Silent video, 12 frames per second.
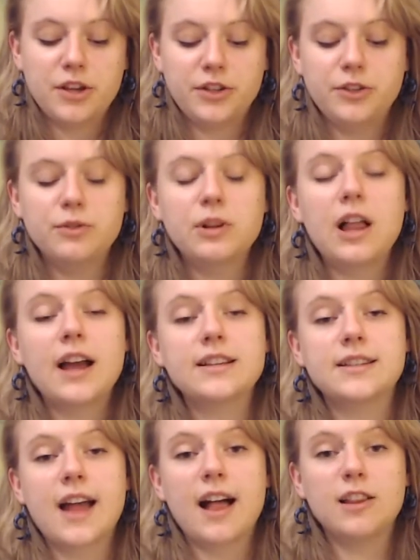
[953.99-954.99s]
Utilize
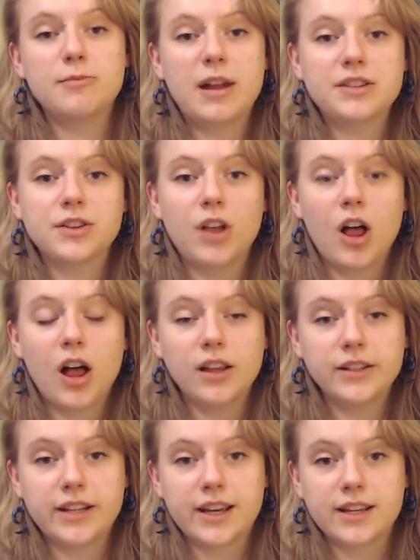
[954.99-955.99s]
the elemental
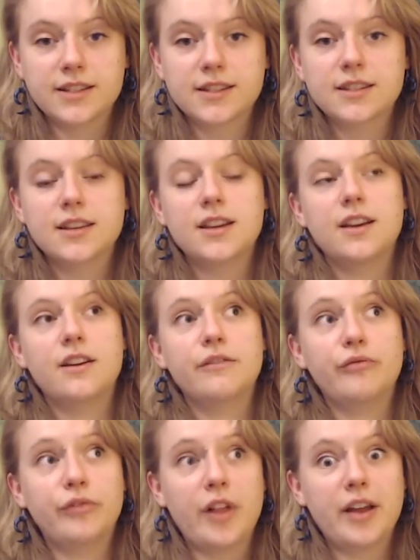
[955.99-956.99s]
holidays.
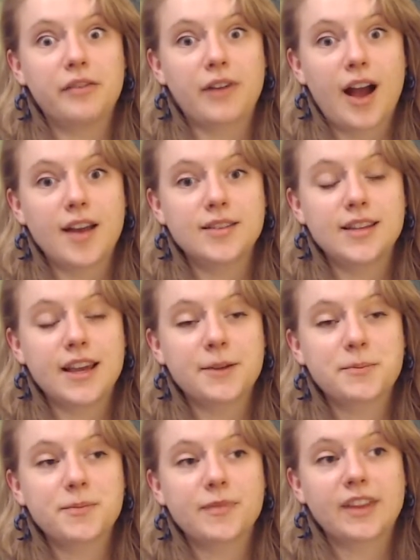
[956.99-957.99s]
Flight
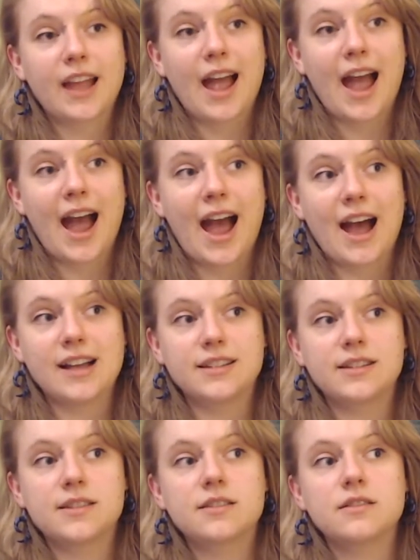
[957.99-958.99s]
Rising has